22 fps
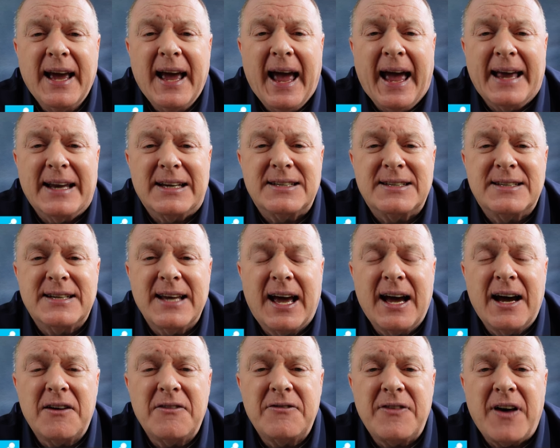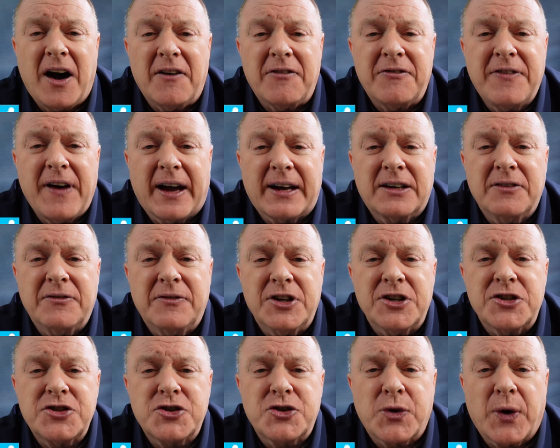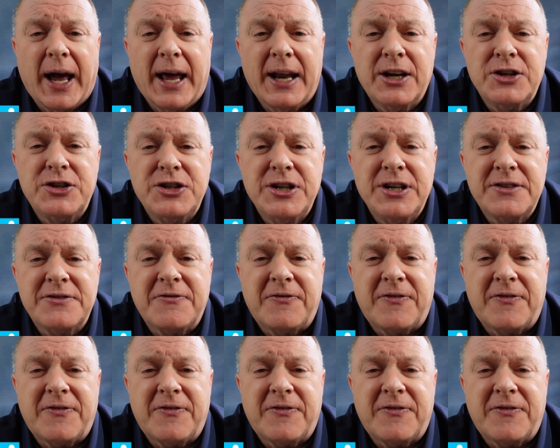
at Dev Effectiveness Strategies.